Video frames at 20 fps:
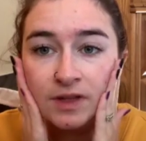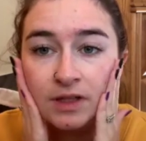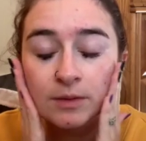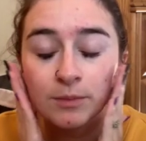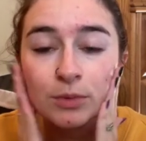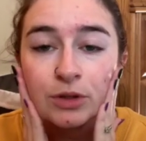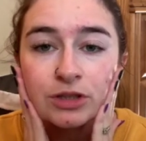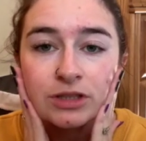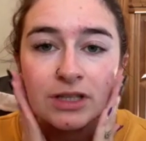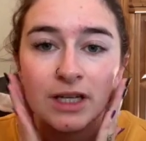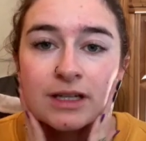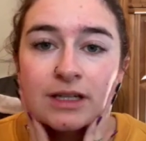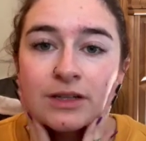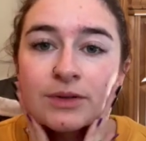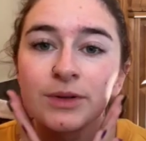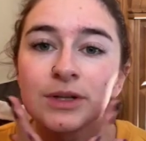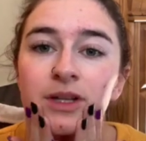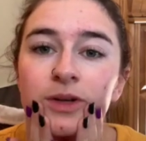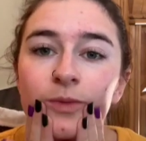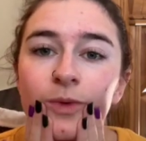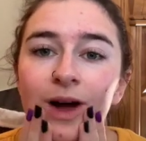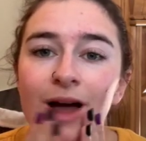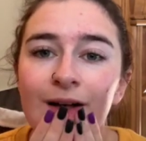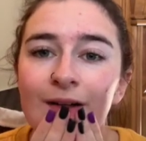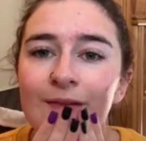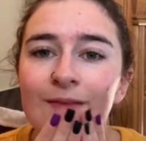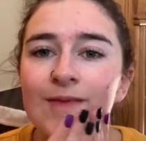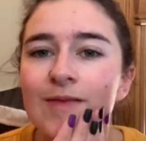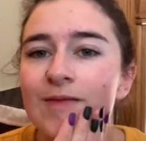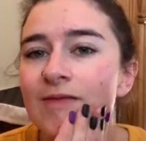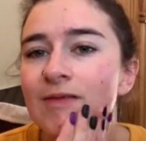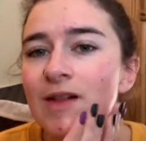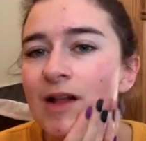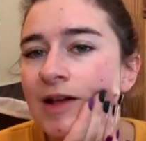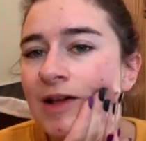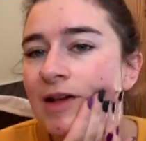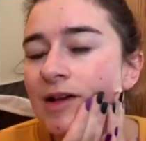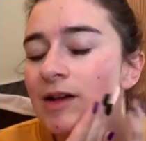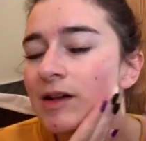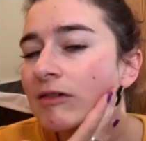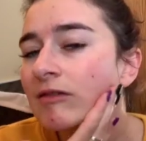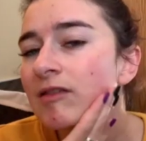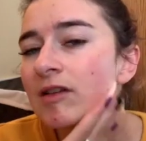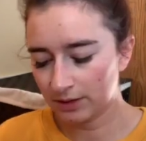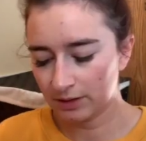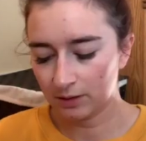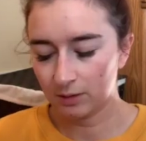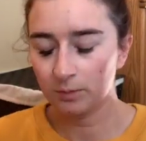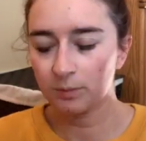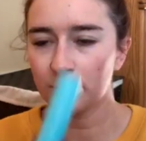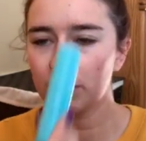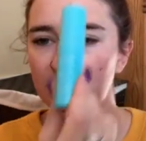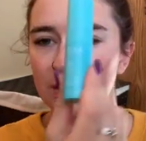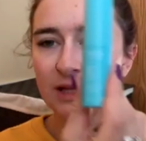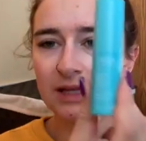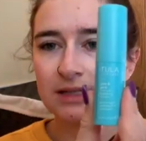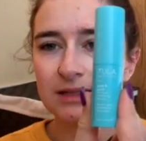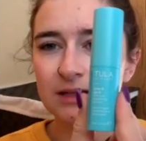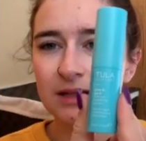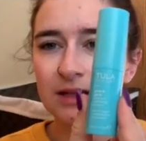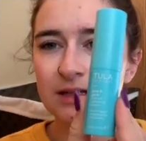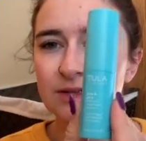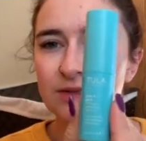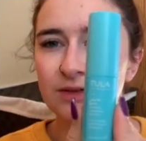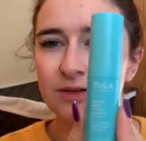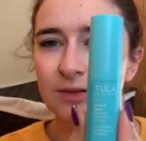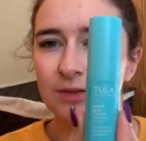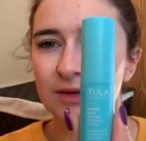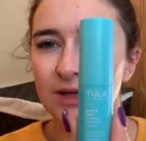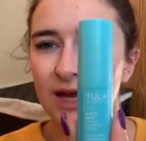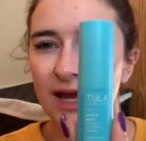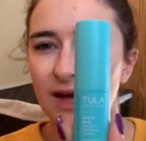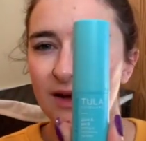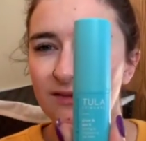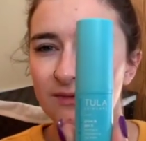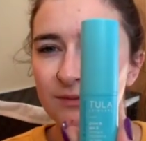push that in really well, I'll put this on. So they have